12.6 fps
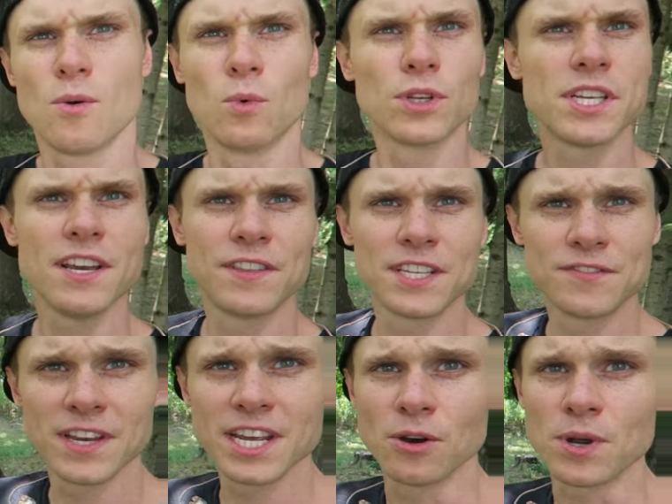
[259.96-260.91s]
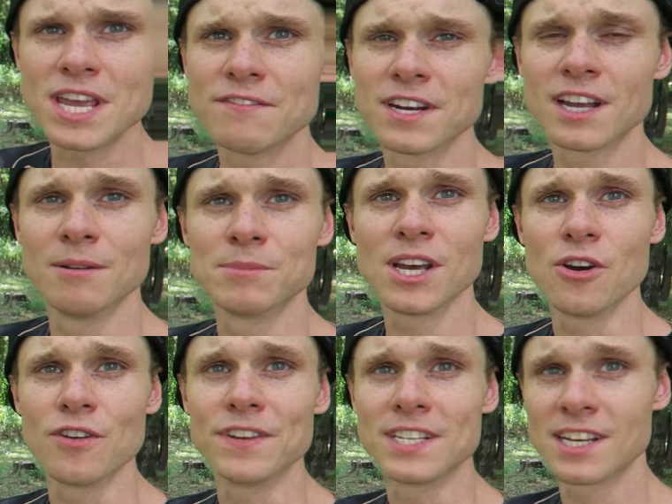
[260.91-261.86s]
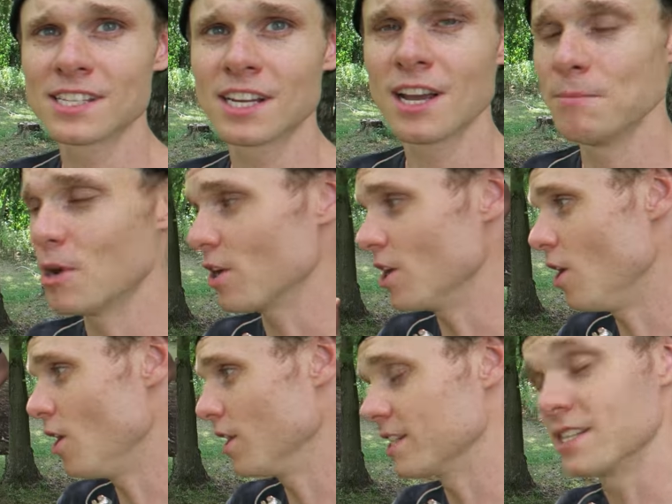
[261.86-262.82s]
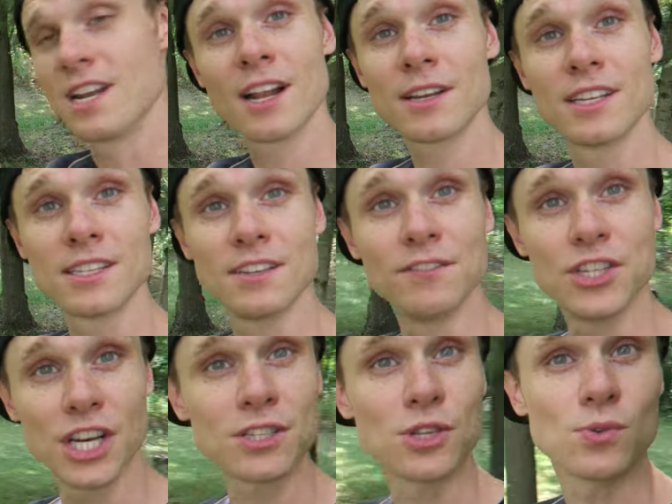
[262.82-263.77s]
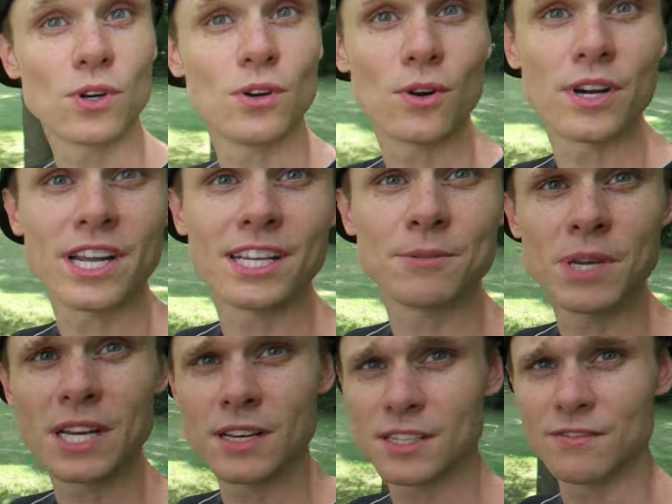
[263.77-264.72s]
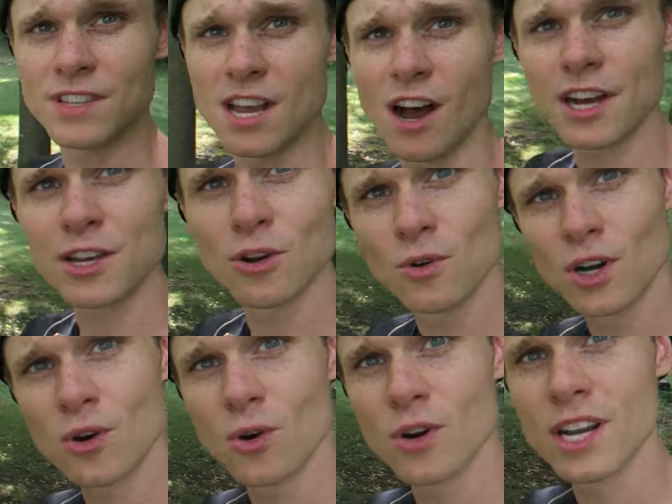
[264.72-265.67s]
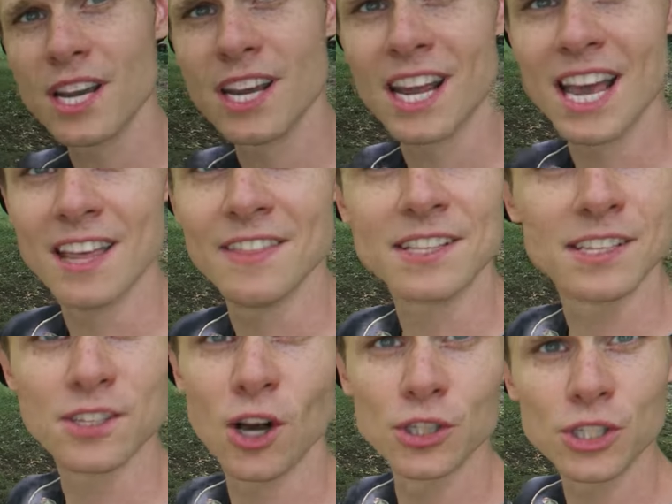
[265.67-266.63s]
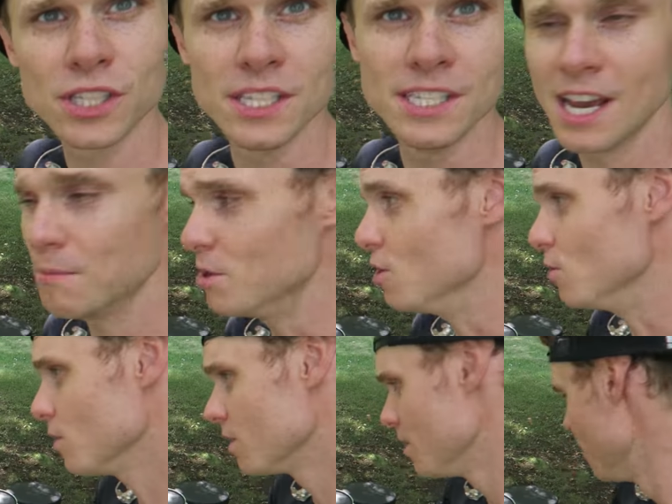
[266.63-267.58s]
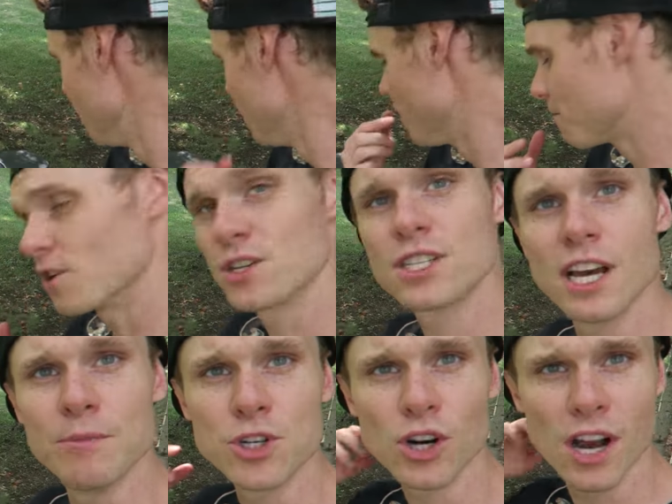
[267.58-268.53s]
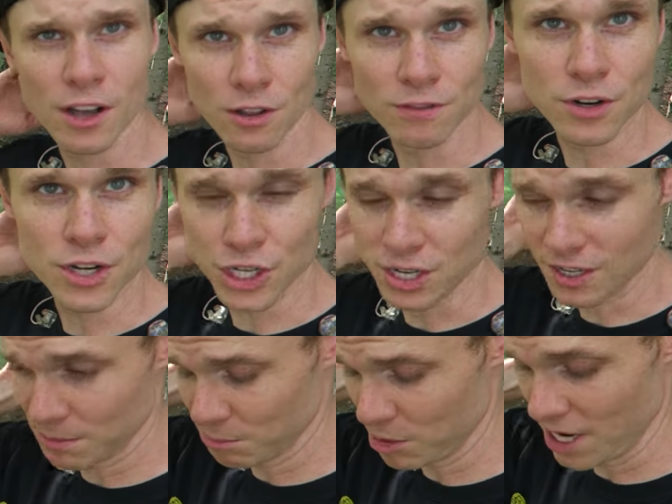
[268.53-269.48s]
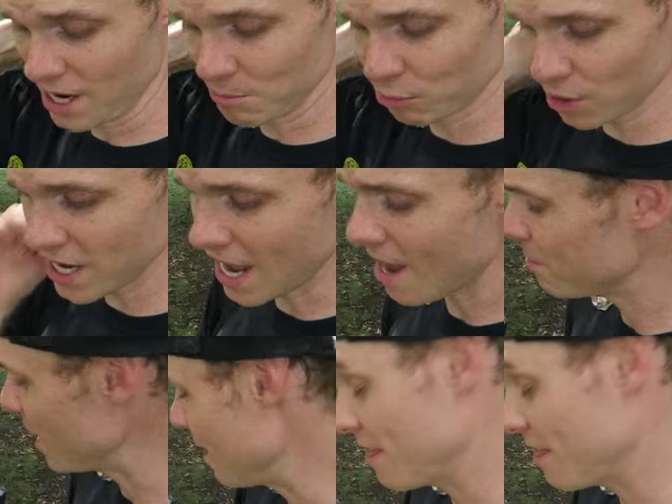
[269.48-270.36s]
We'll see if this video even comes out. If it doesn't come out at all, it's not because of Jess's recording. It's because of the audio recording, and this is all just a demo. First time trial version, but I'm pretty happy,